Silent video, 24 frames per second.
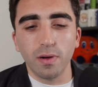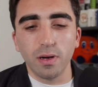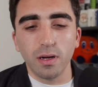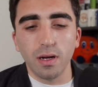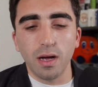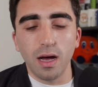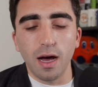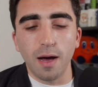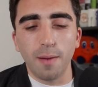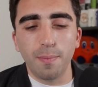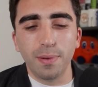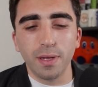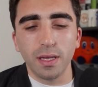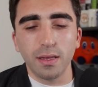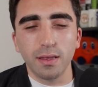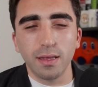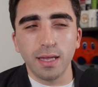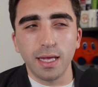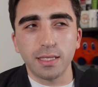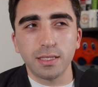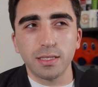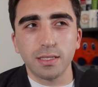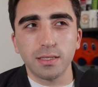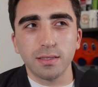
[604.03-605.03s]
uh, but
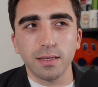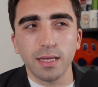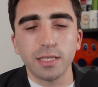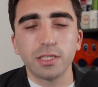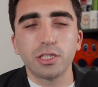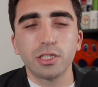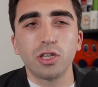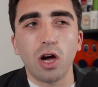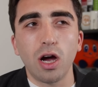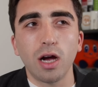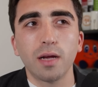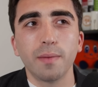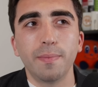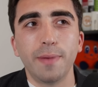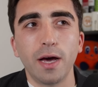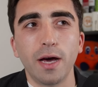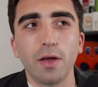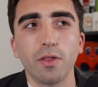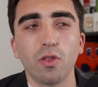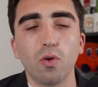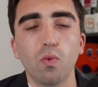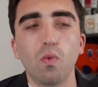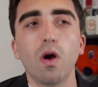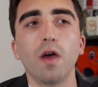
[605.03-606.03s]
let's let's talk
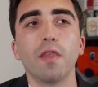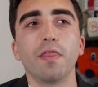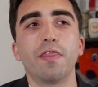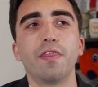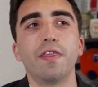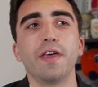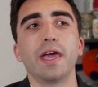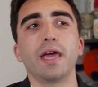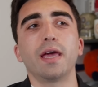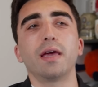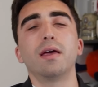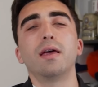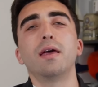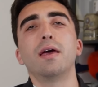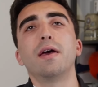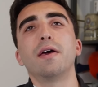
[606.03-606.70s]
about the one thing